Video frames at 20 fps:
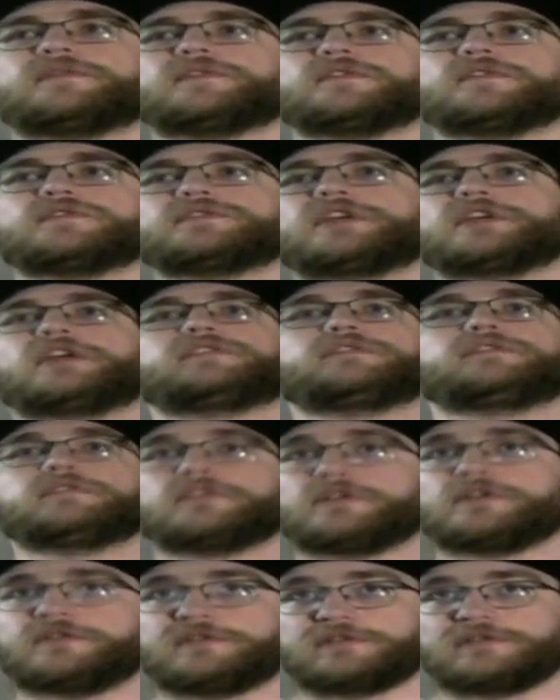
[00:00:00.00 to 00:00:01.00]
So CTR
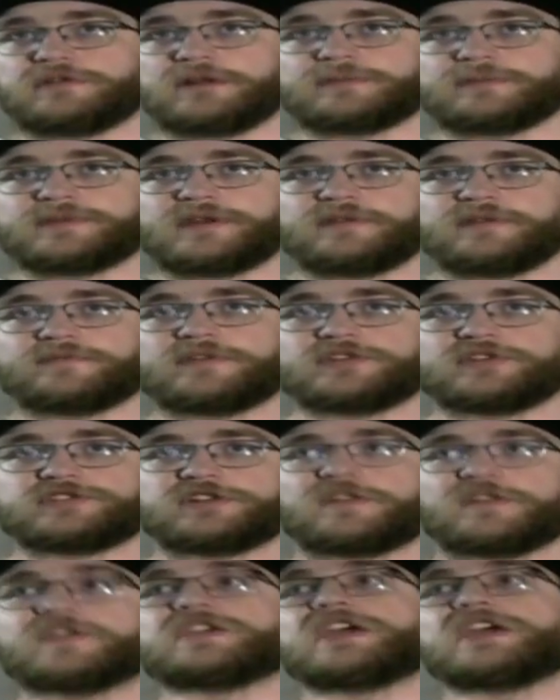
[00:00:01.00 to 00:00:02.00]
Nitro Fuel, as you know,
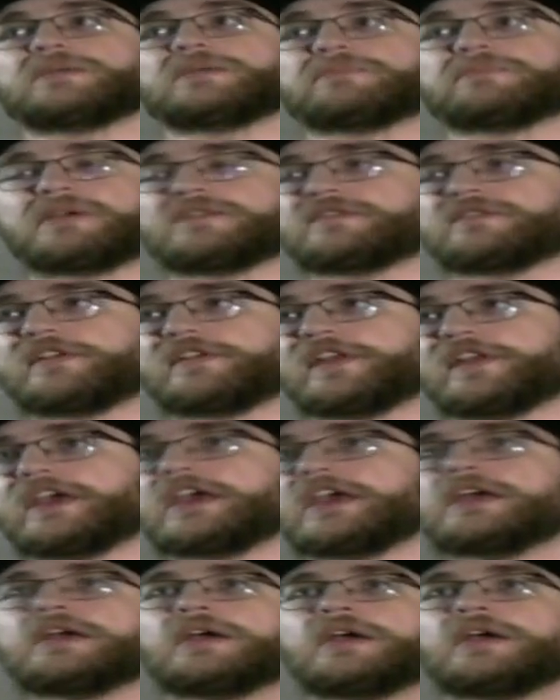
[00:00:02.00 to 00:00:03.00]
is an updated version of
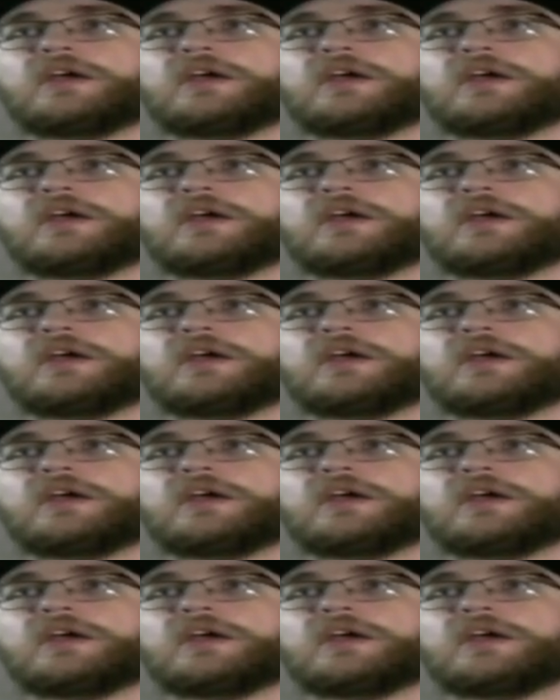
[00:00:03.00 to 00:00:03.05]
the game,